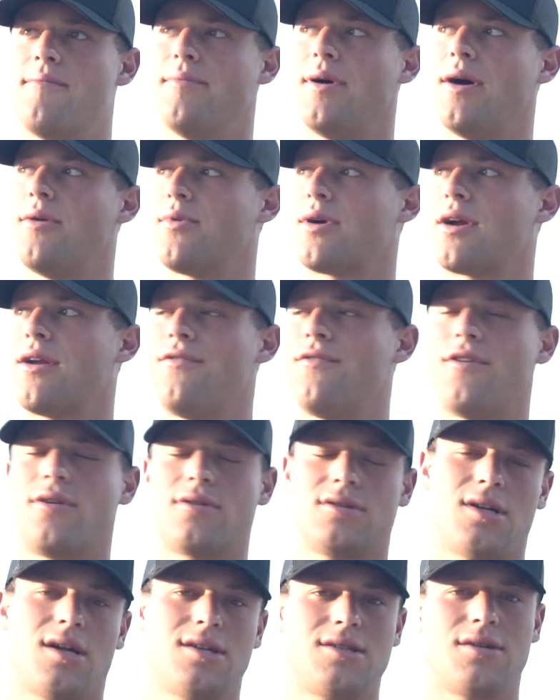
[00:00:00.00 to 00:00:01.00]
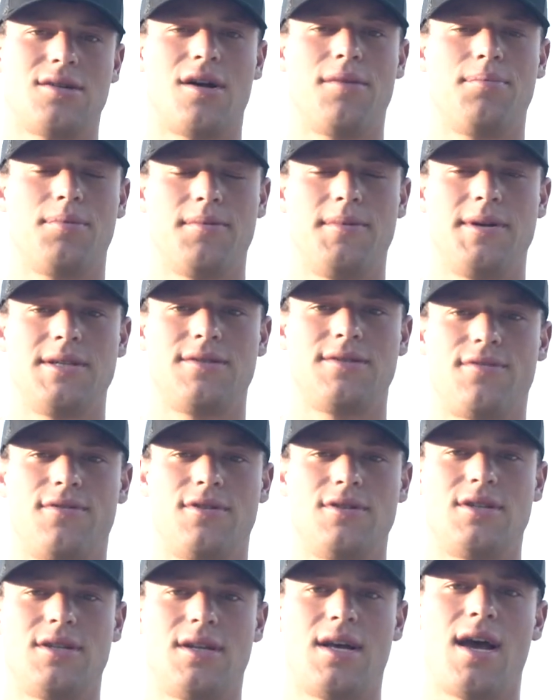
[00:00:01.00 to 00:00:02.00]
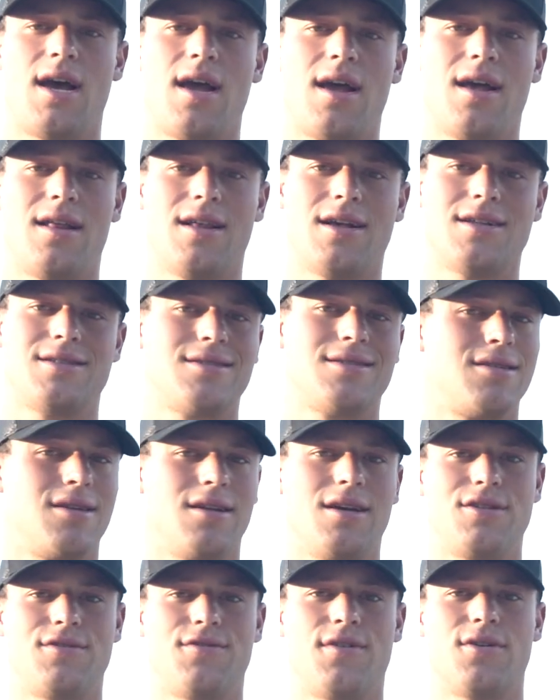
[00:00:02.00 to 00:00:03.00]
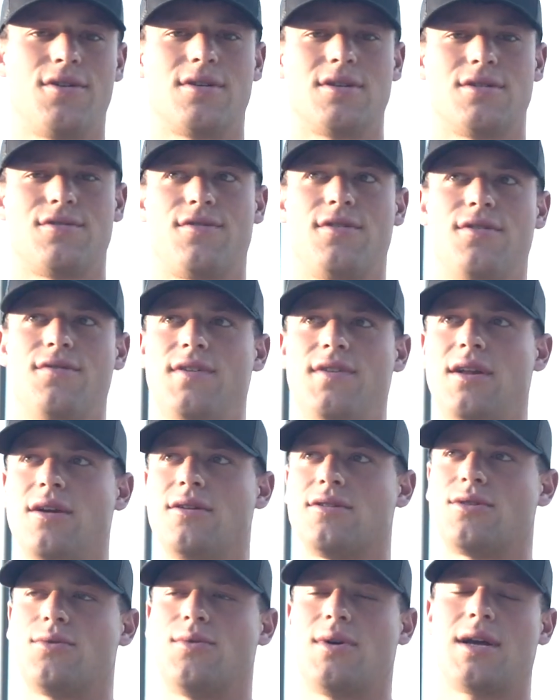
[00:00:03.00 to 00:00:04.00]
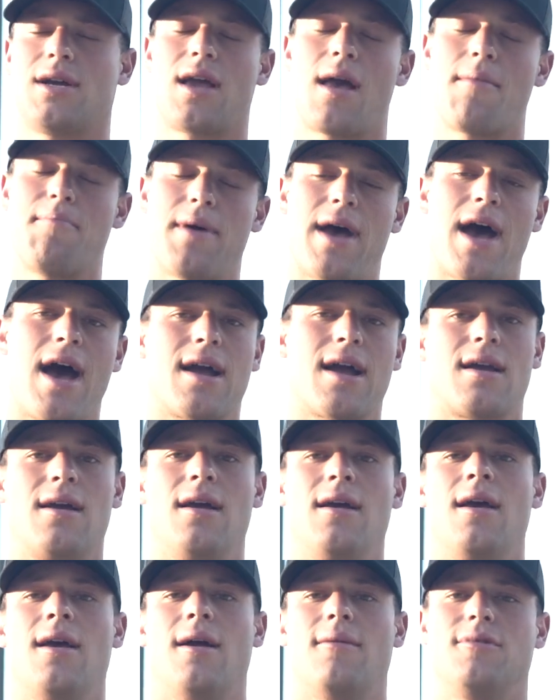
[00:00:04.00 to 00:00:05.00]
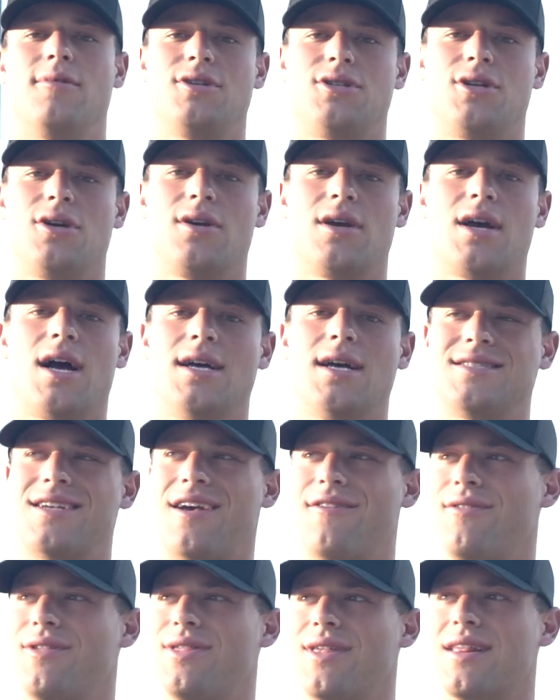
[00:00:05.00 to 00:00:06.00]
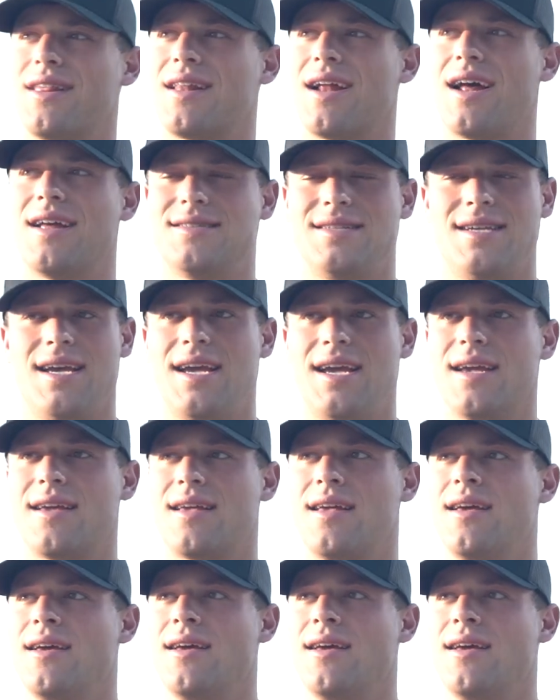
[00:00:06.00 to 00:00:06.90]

But we're going to focus on supplements for today, and that's today's focus for the video. So when I get back, I'm going to show you guys everything that I take